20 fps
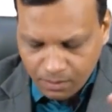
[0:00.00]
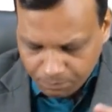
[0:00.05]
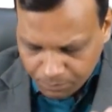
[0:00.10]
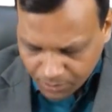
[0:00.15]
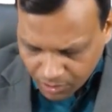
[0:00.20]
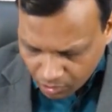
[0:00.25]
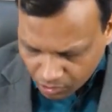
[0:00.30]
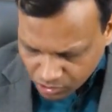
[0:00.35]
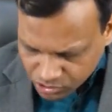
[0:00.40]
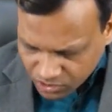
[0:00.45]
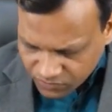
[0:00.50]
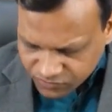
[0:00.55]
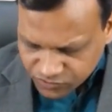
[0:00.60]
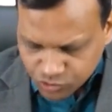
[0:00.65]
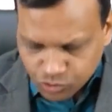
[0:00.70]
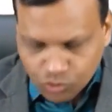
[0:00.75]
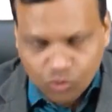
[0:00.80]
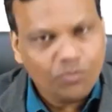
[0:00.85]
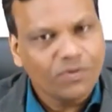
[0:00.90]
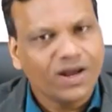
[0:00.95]
Because of
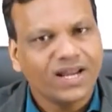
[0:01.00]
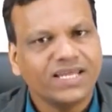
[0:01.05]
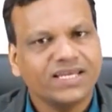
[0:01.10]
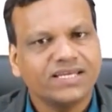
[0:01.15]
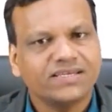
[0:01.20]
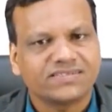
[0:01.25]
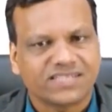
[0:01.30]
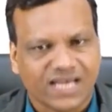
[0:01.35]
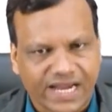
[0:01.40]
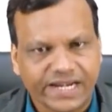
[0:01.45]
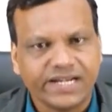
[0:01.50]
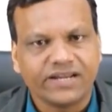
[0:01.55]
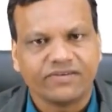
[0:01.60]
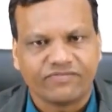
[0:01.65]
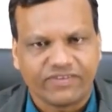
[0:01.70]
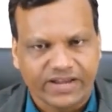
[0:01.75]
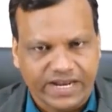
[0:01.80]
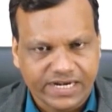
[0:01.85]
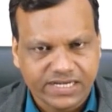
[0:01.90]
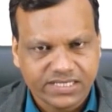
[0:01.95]
so many side
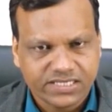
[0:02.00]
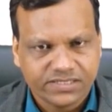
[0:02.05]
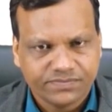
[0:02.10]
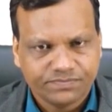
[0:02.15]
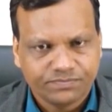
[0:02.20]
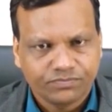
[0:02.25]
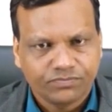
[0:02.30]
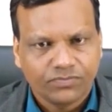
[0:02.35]
effects,